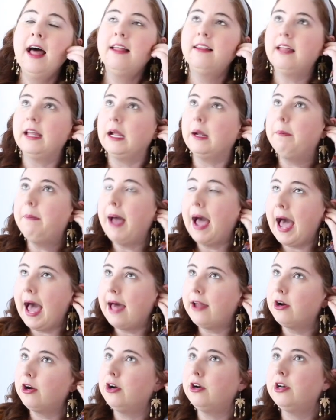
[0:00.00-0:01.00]
like
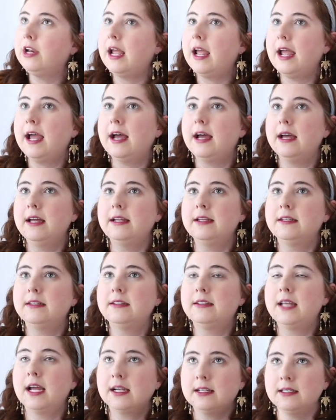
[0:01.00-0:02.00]
pattern and
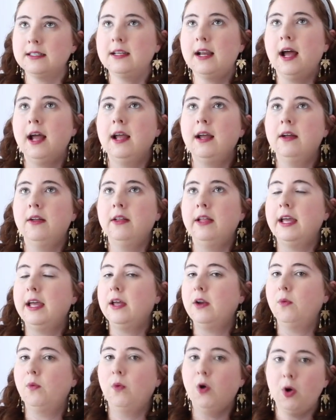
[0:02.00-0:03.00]
textile
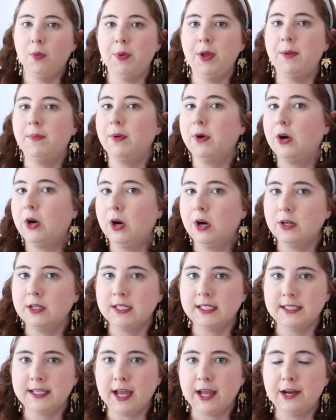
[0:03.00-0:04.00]
and wallpaper
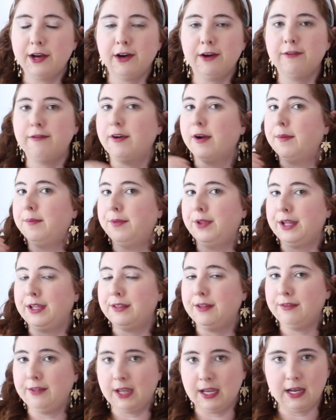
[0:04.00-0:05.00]
designer from
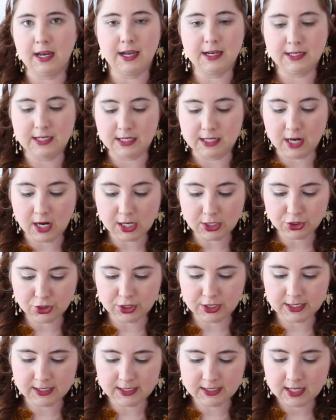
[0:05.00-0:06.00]
like the late
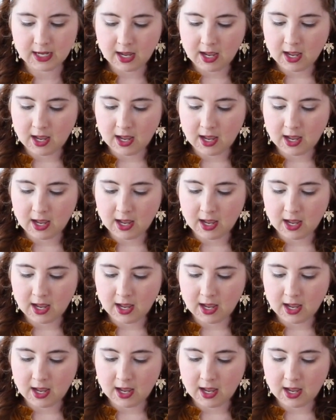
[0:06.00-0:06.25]
1800s.